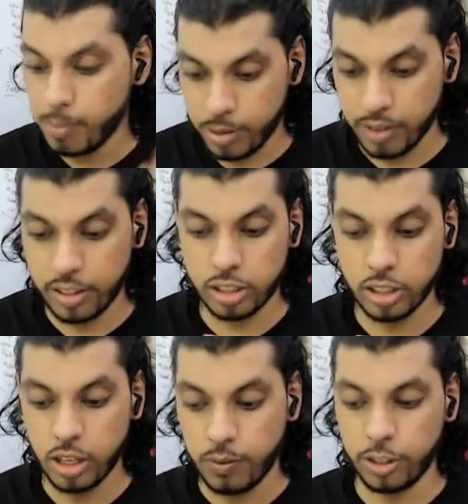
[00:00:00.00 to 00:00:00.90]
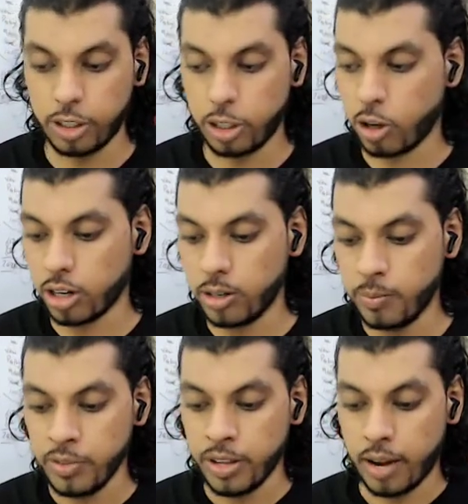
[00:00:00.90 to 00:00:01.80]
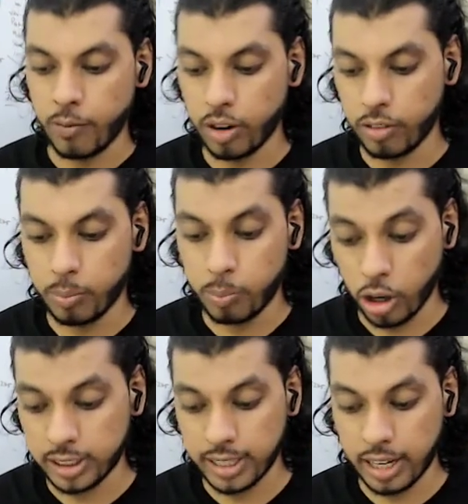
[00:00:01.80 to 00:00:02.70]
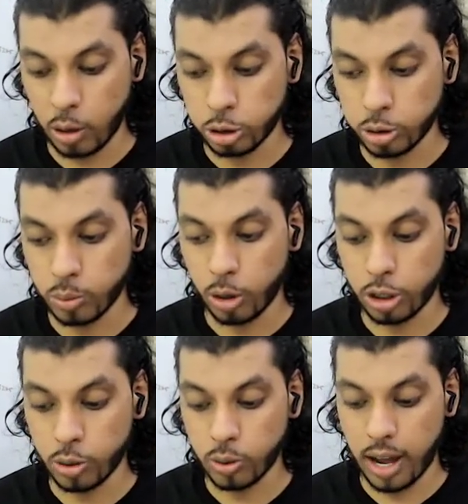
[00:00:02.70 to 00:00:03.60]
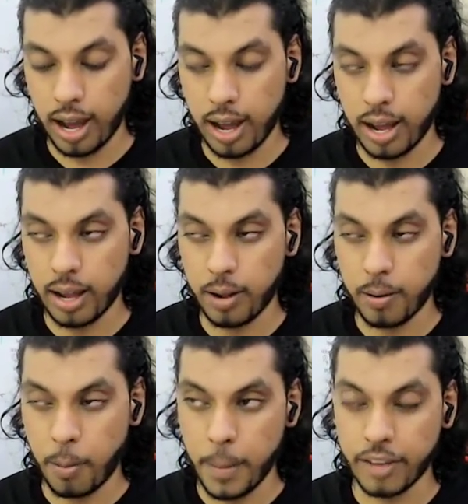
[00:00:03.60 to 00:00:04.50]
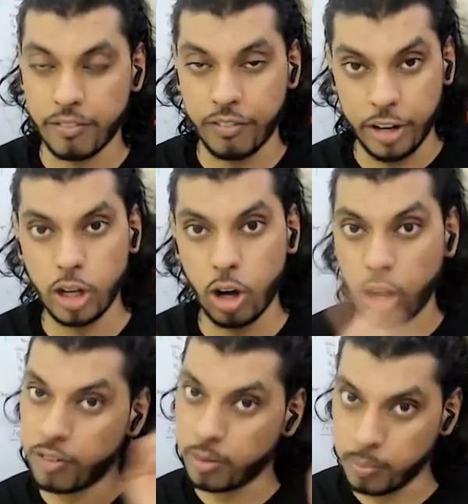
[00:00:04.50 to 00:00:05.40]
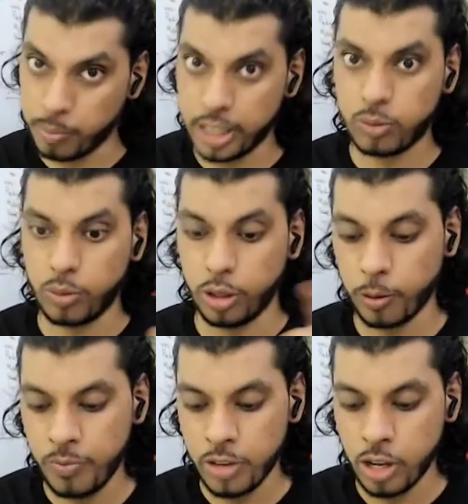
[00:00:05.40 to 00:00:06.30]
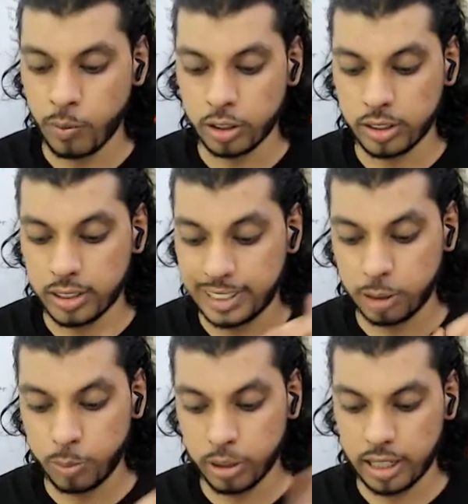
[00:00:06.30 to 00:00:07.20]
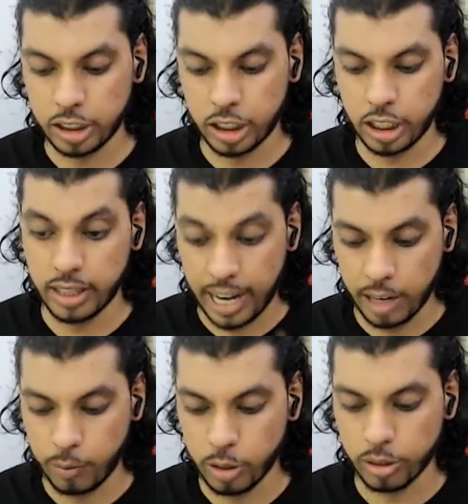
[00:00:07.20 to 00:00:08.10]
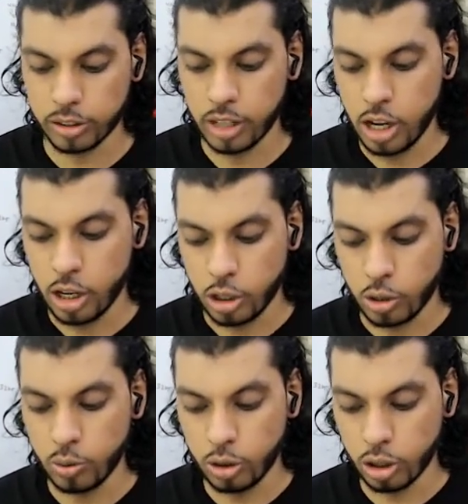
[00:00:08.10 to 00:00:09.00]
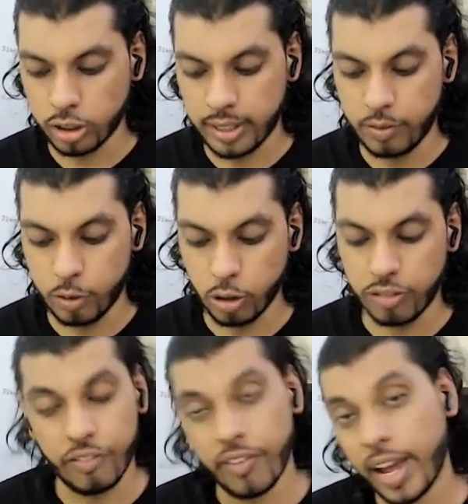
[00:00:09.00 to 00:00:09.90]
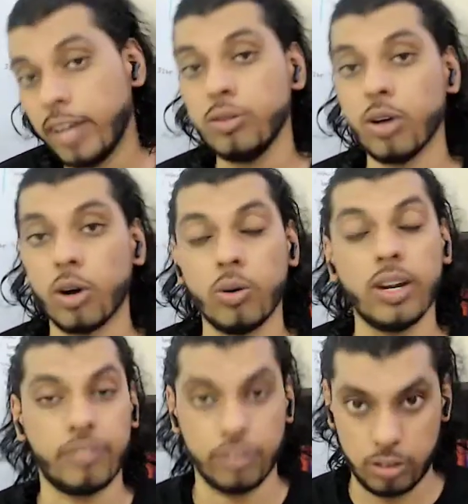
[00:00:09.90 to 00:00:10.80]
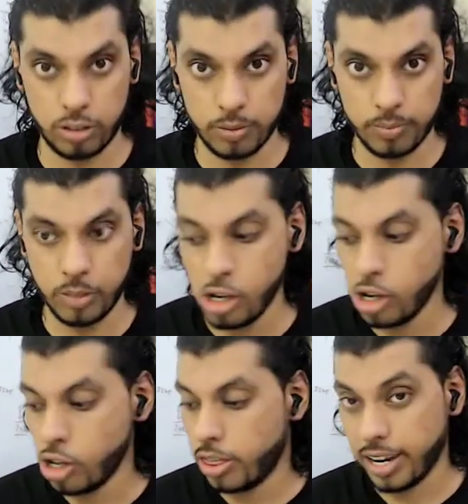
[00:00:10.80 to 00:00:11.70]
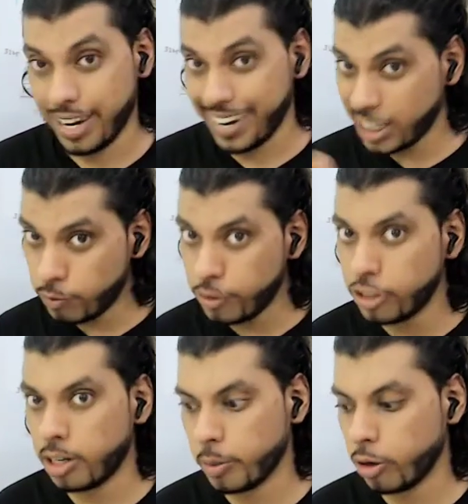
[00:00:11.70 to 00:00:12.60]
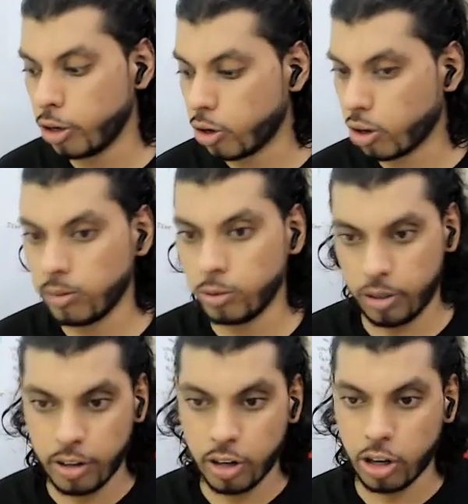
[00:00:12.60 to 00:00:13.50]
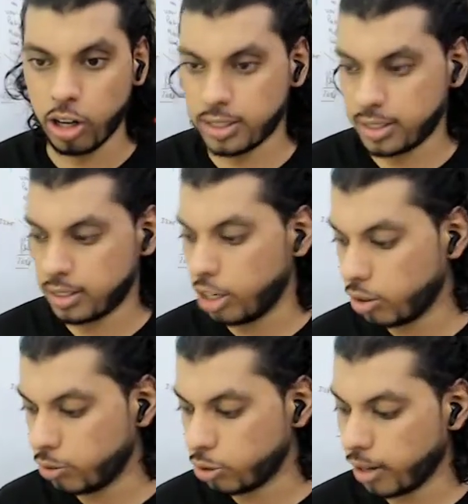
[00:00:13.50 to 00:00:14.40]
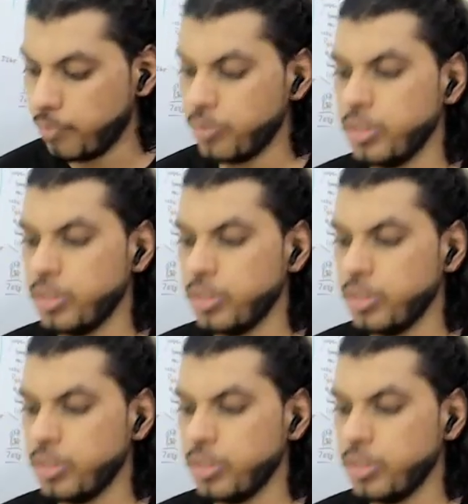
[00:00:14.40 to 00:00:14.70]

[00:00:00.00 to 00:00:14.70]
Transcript: previous video recorded. And one of the points that I also wanted to make a video on from the previous video was the 6th point that I shared in that video was you yourself don't value your own efforts. The next video that I'm going to record, that we are recording on 30th of July,